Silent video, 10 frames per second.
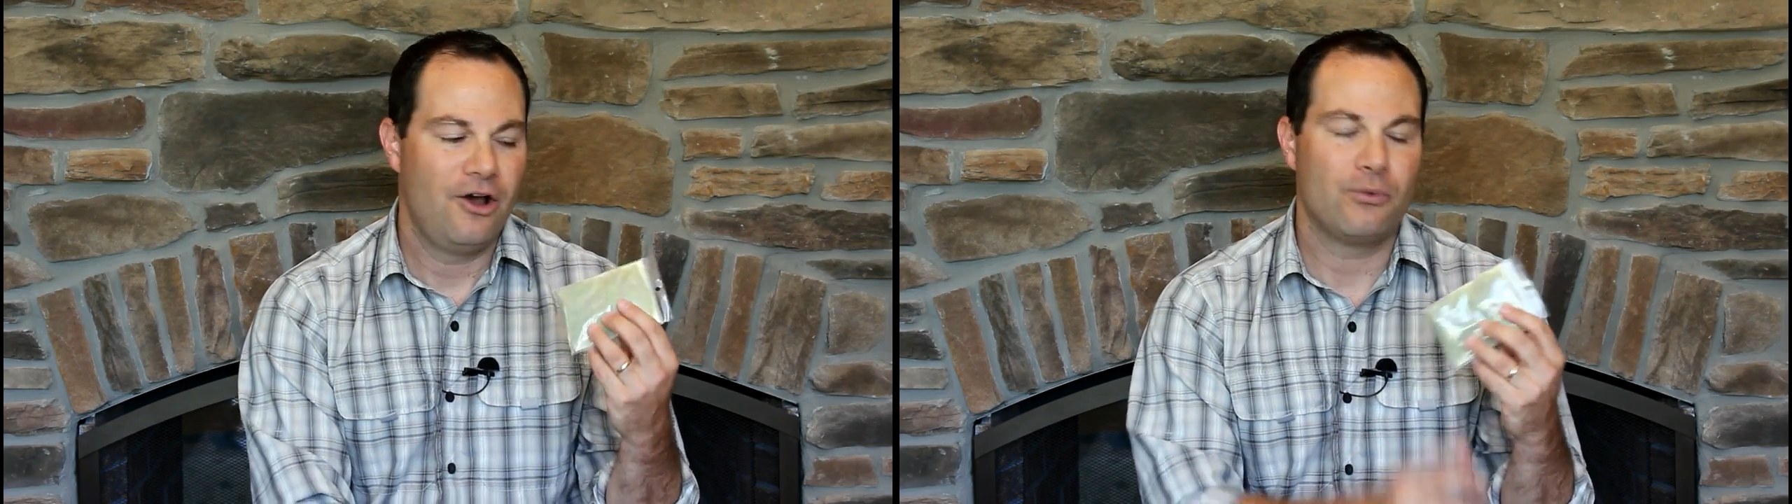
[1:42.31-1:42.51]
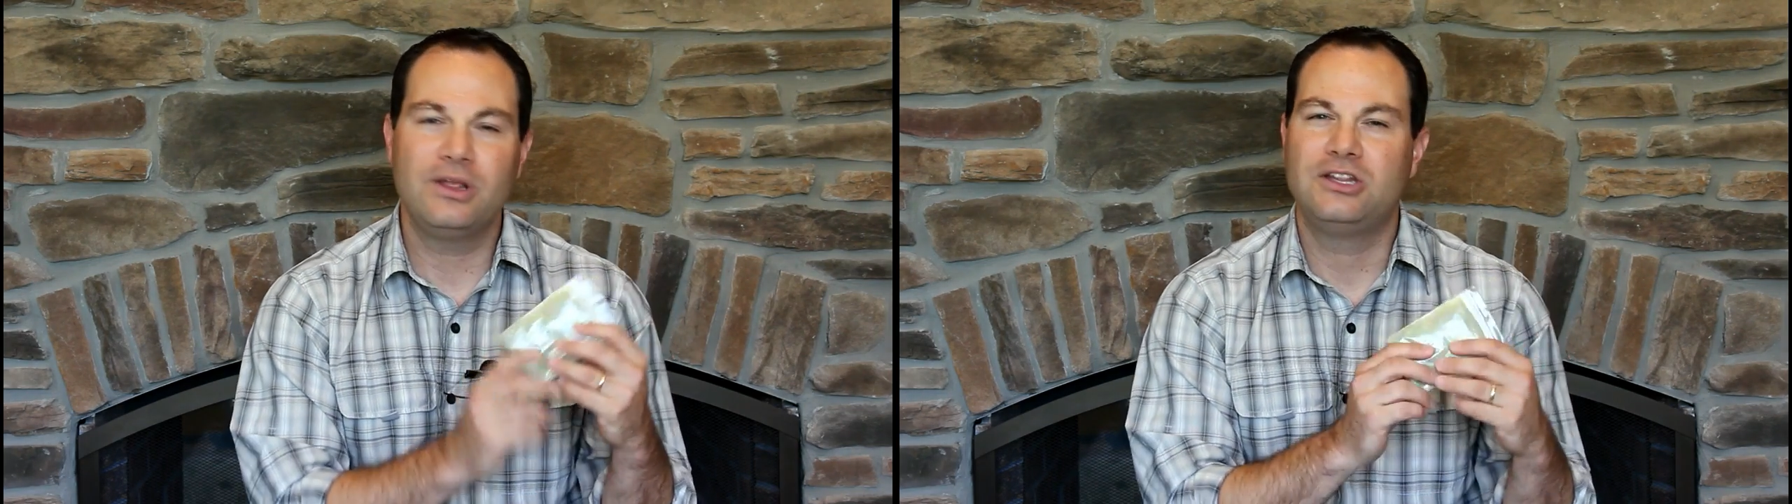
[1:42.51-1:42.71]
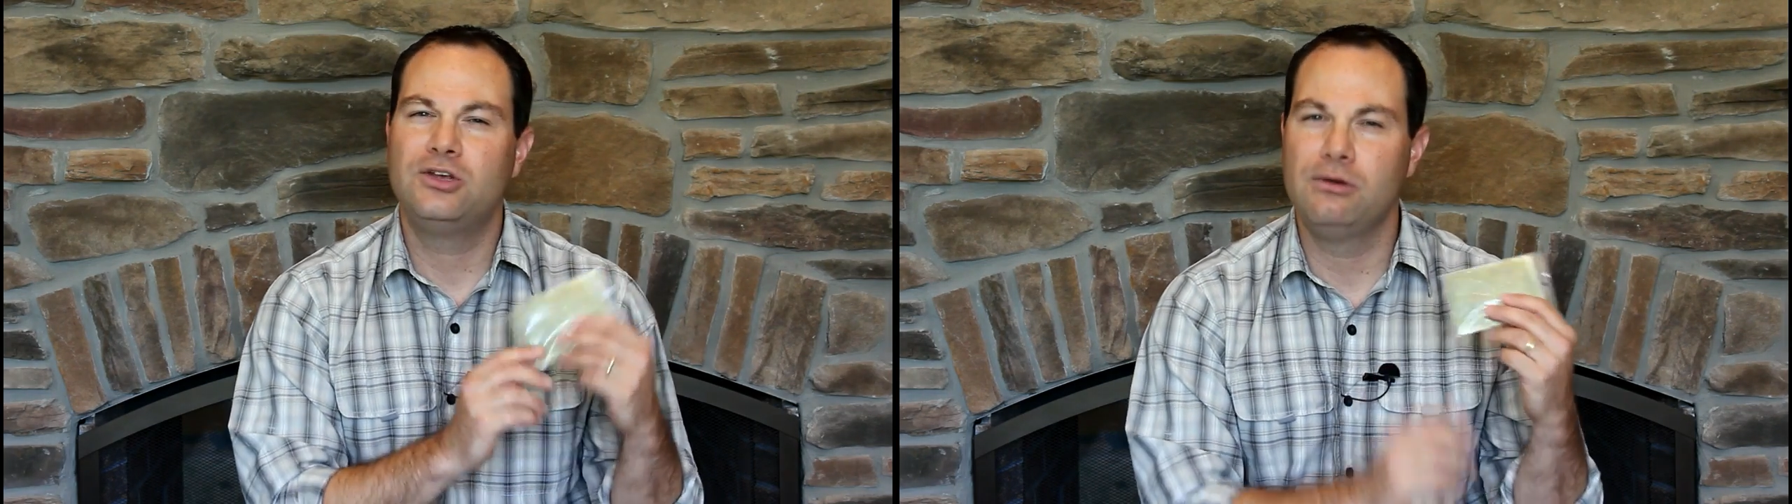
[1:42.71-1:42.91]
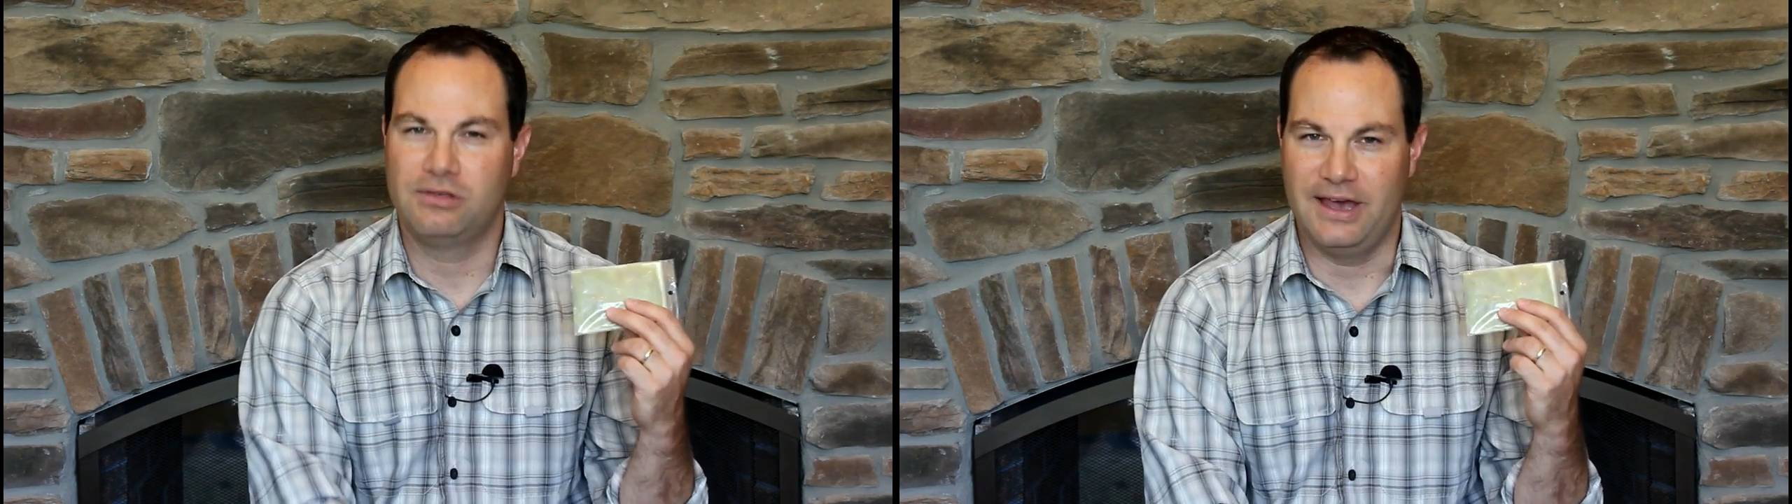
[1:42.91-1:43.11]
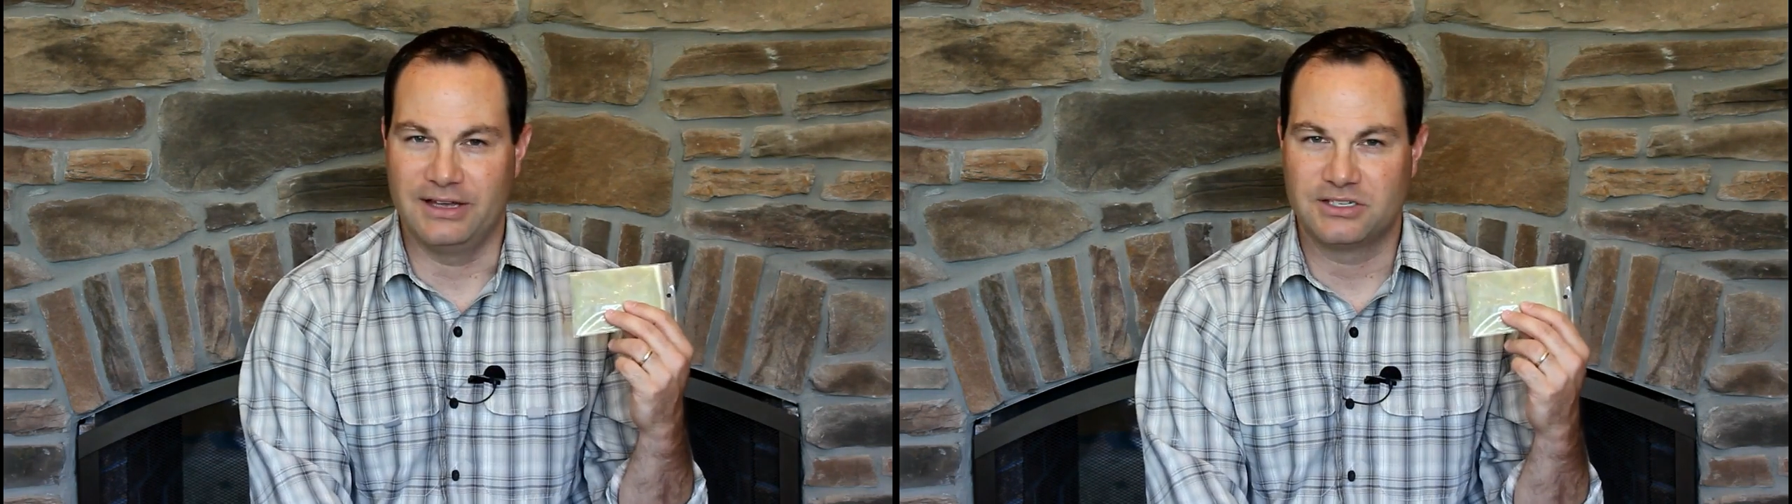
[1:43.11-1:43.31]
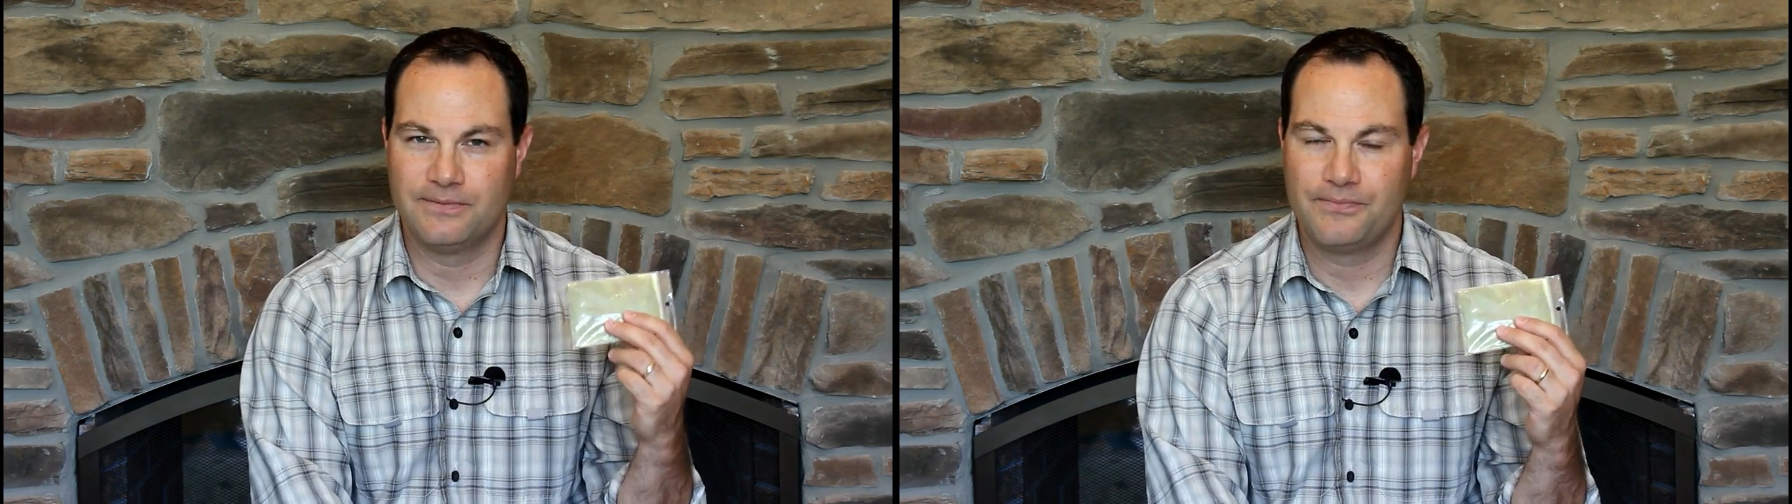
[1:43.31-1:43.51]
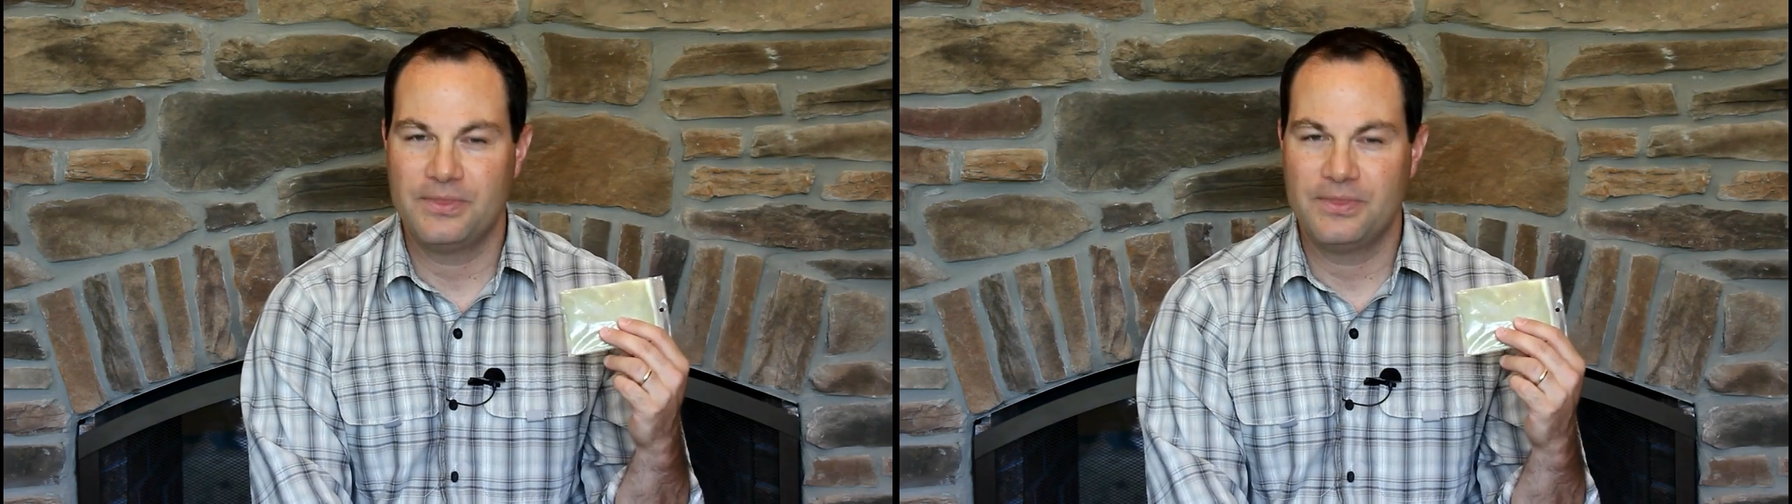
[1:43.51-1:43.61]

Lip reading: really two things.